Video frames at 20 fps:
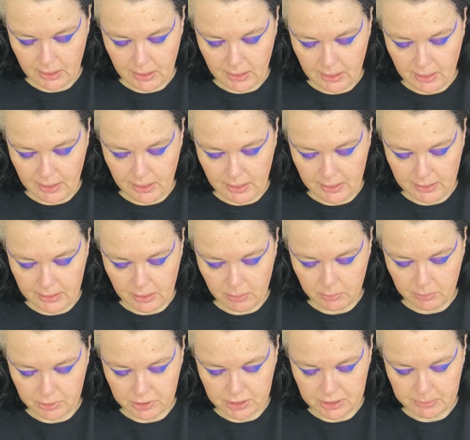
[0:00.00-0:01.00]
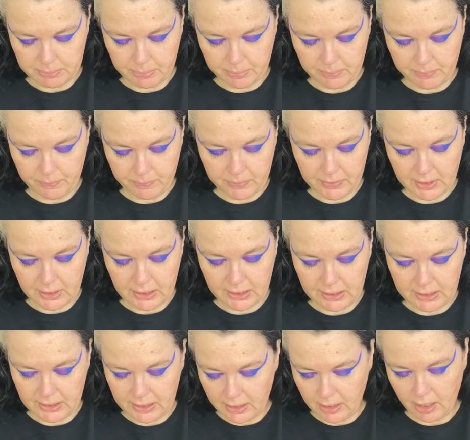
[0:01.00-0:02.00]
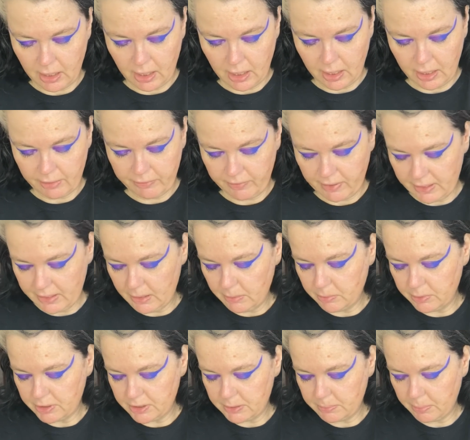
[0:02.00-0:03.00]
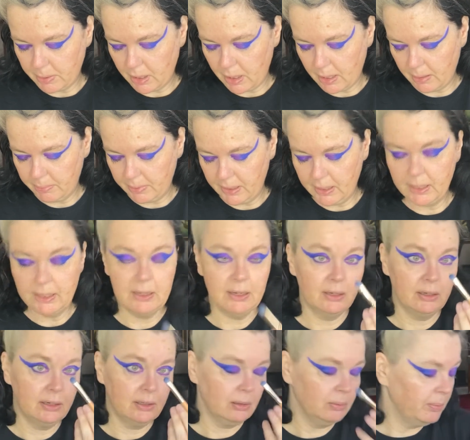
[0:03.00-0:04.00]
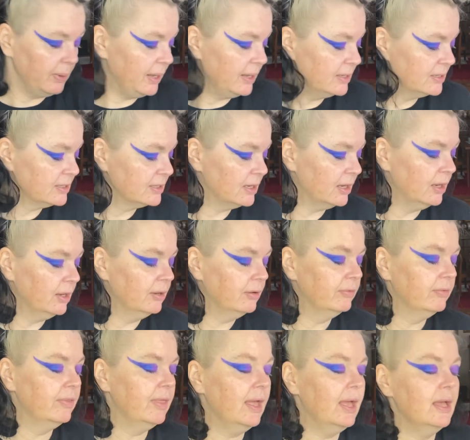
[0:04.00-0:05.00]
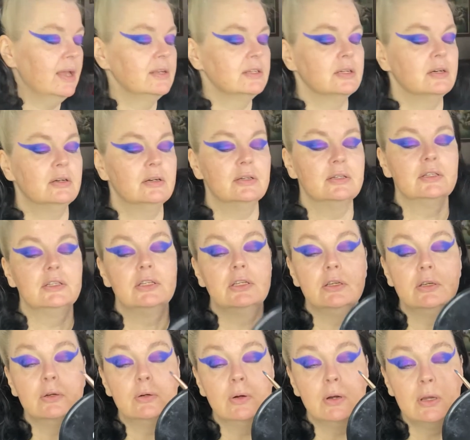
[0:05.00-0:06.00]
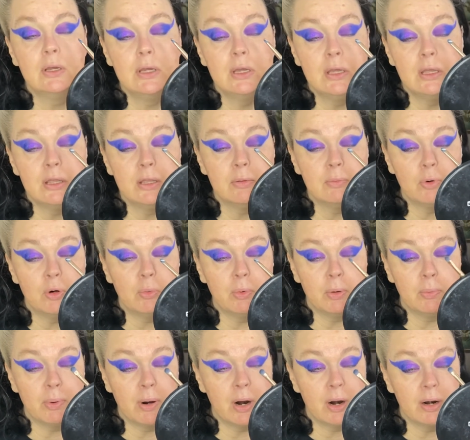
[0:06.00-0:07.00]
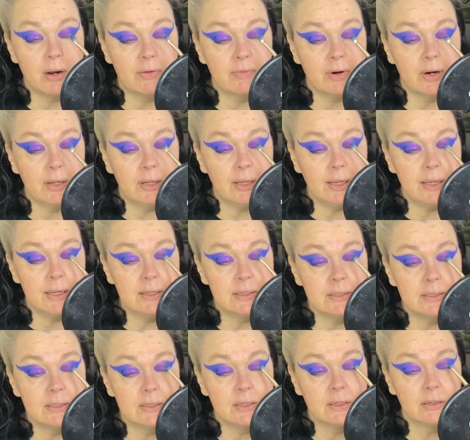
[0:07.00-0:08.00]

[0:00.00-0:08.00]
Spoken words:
And then we'll just clean it off, and then we'll just pop in a little bit of that onto the mobile part of our lids.